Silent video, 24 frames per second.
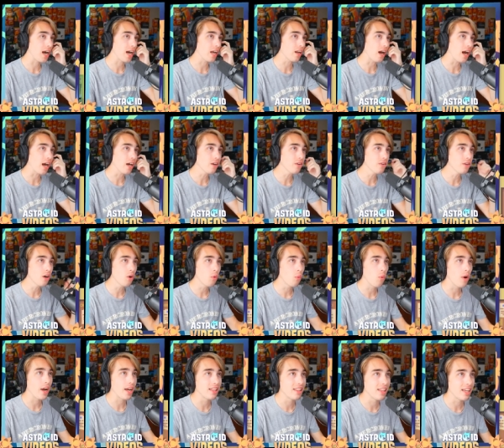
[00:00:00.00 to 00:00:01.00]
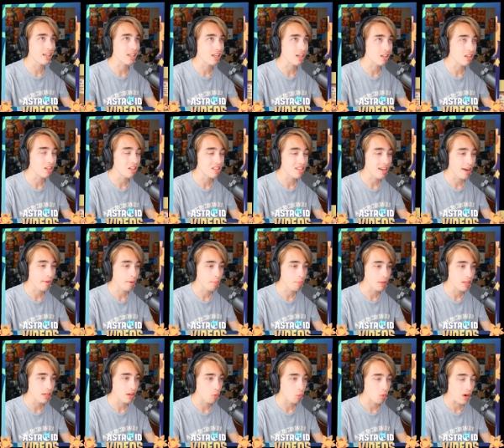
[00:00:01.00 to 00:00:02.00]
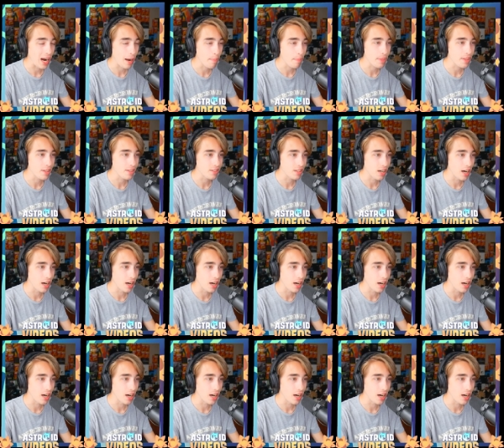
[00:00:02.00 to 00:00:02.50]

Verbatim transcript: I don't, I don't know when like a good time would be to wrap this